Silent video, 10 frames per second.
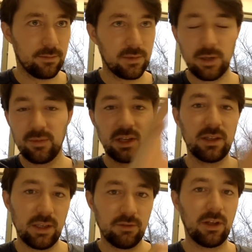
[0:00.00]
something
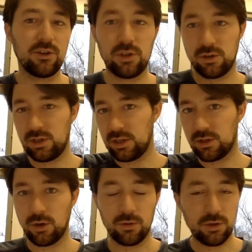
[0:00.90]
in League of Legends or
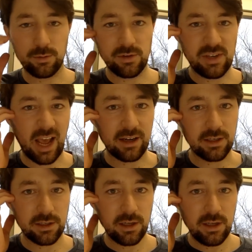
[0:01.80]
CSGO in terms of
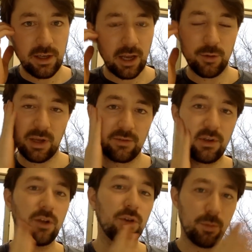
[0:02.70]
tactics, and you make a
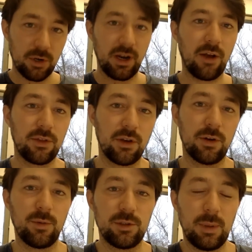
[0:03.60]
video, you put it out there,
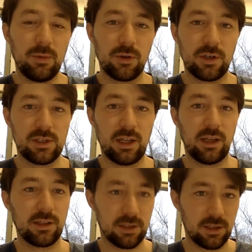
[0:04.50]
and a bunch of people are going to say
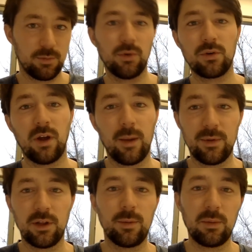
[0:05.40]
this is bullcrap,
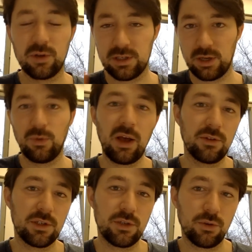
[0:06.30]
and other people are going to say, wow,
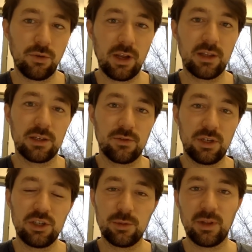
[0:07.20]
this is so great, thanks for
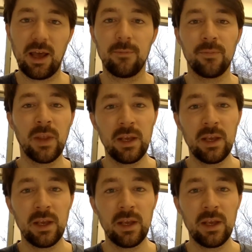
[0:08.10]
teaching me that.